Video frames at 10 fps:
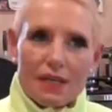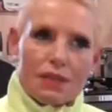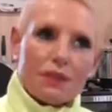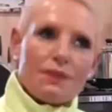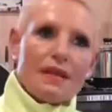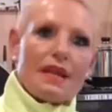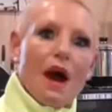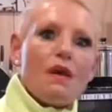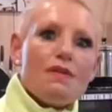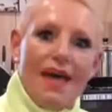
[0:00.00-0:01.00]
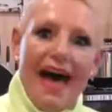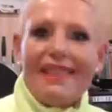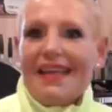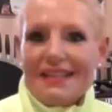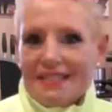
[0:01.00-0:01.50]
Should we know
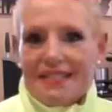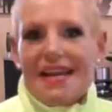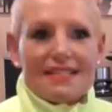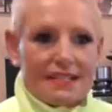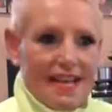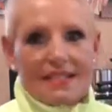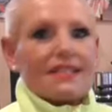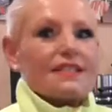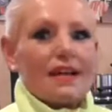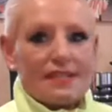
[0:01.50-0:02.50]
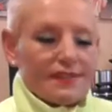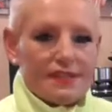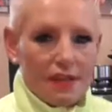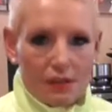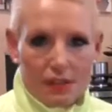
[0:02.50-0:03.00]
that? That's exercise
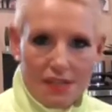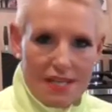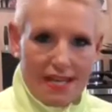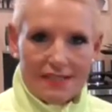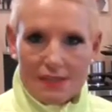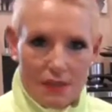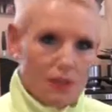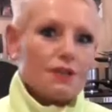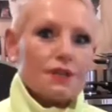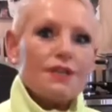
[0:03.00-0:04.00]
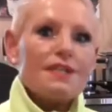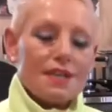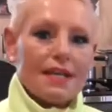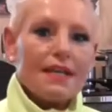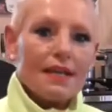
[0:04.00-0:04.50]
physiology, that's not
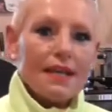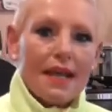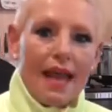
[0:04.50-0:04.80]
nutrition.